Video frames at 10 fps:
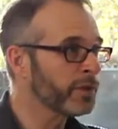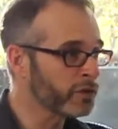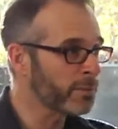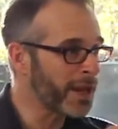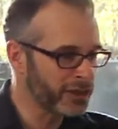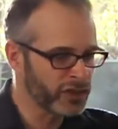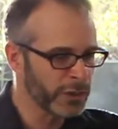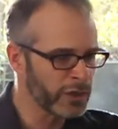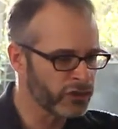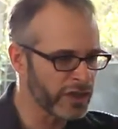There's a
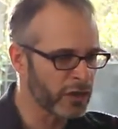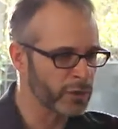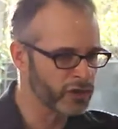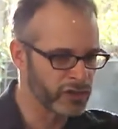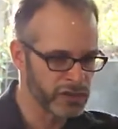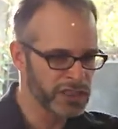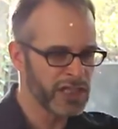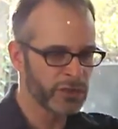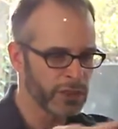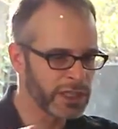bacterial cell which is
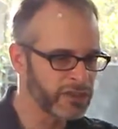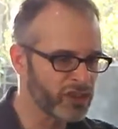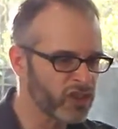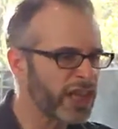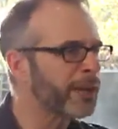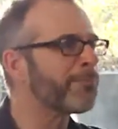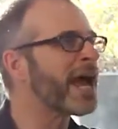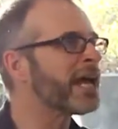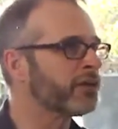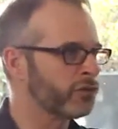literally just like a
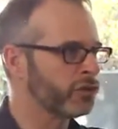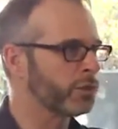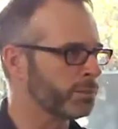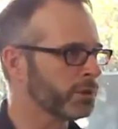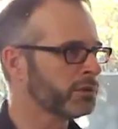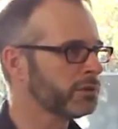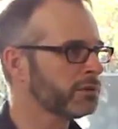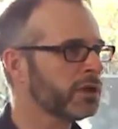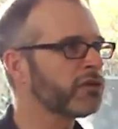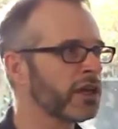bag of soup.
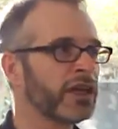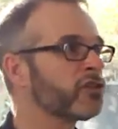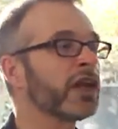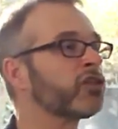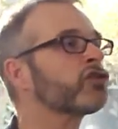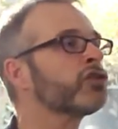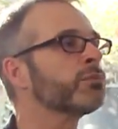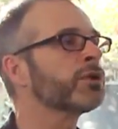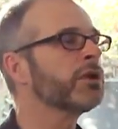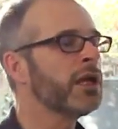It's like
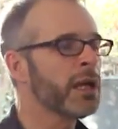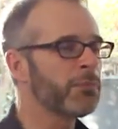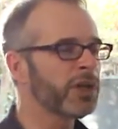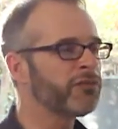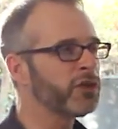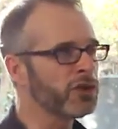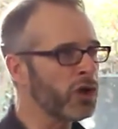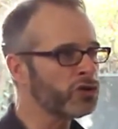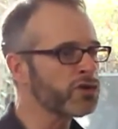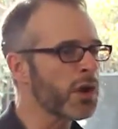soup. But if you
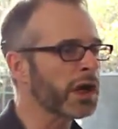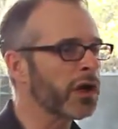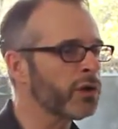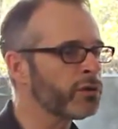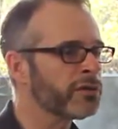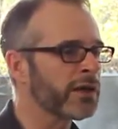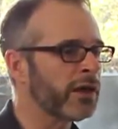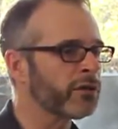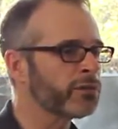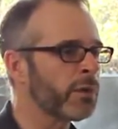go to our own
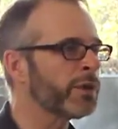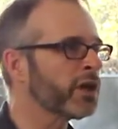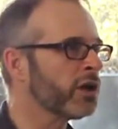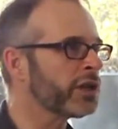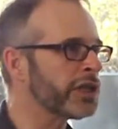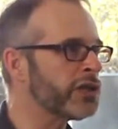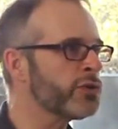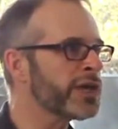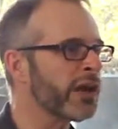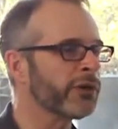cells, what we call a
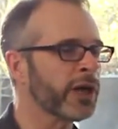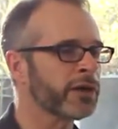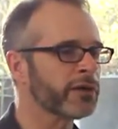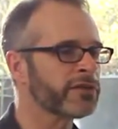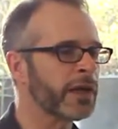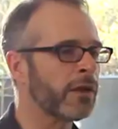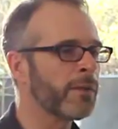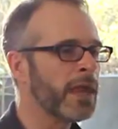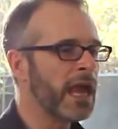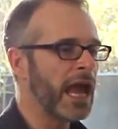eukaryotic cell,
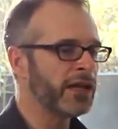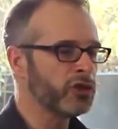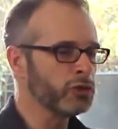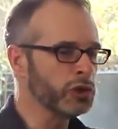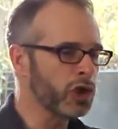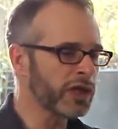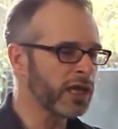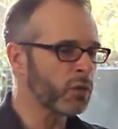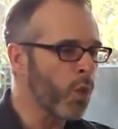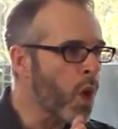and you look
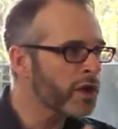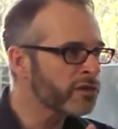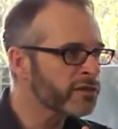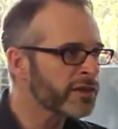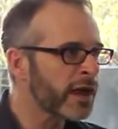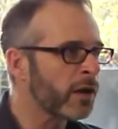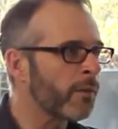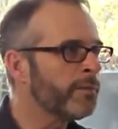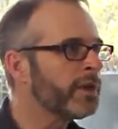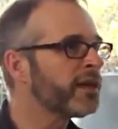at one
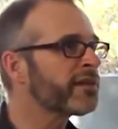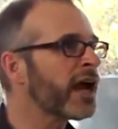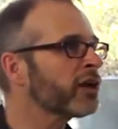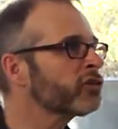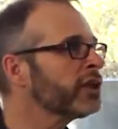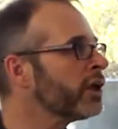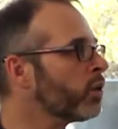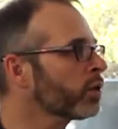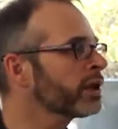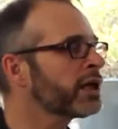cell, it's actually
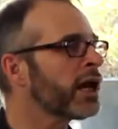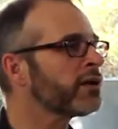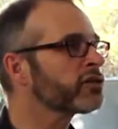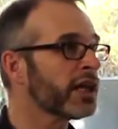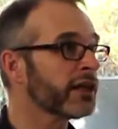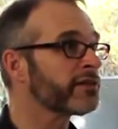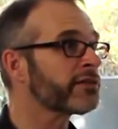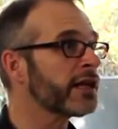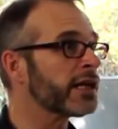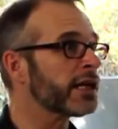organized like a
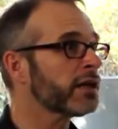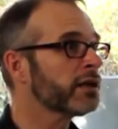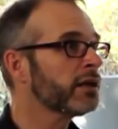city.